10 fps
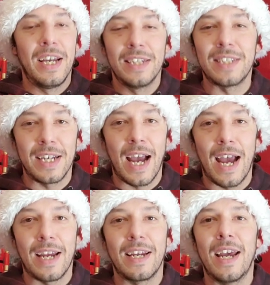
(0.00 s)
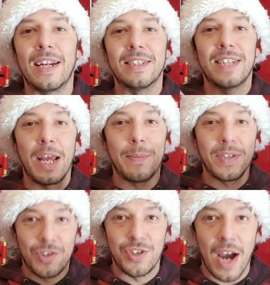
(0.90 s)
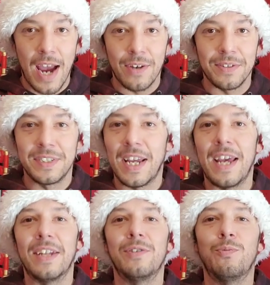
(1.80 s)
It's a guy, and his name is Giles. And